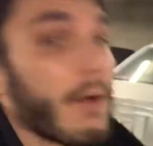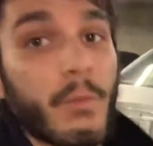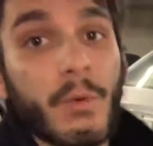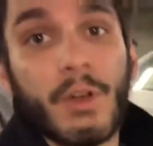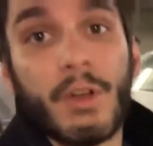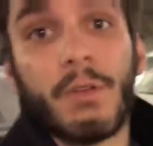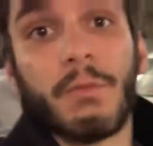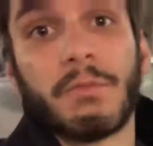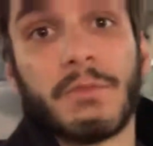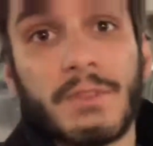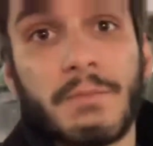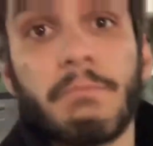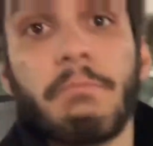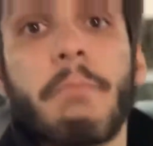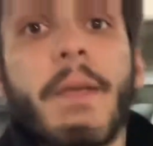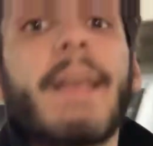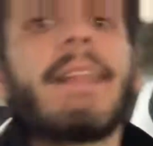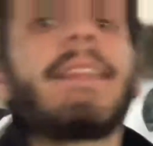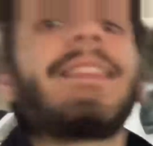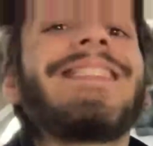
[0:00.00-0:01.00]
will
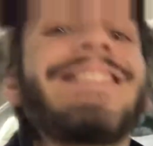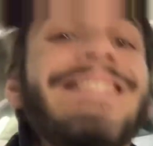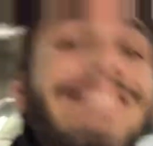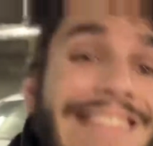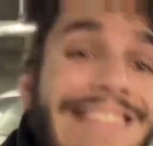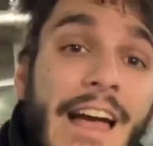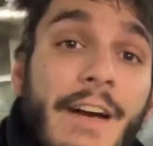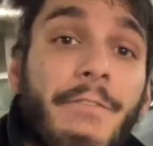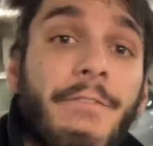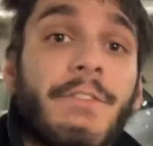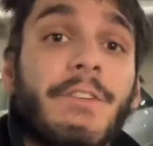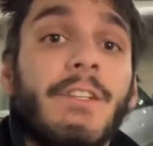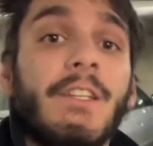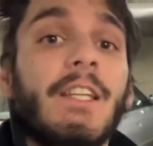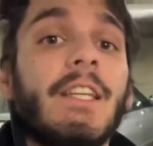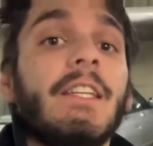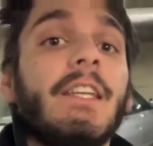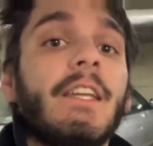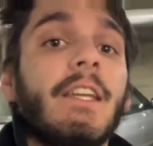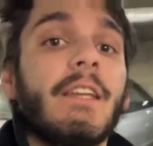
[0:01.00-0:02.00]
be
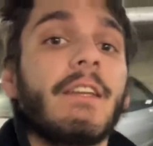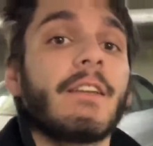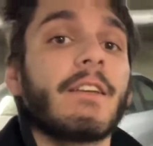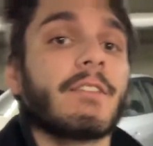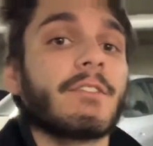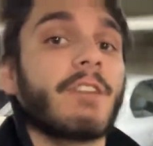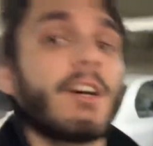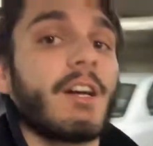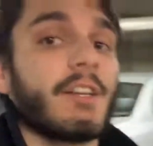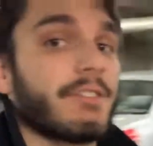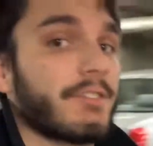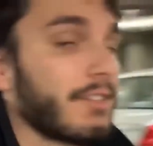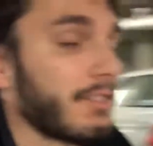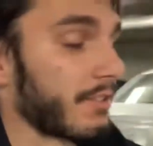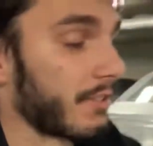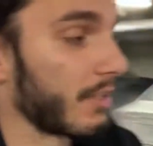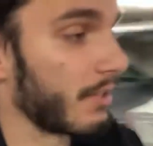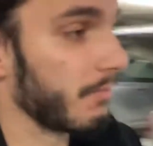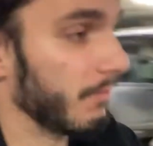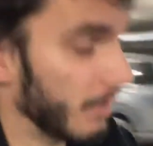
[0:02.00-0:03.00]
definitely needing an exhaust
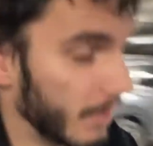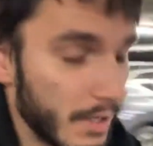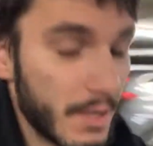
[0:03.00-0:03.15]
system,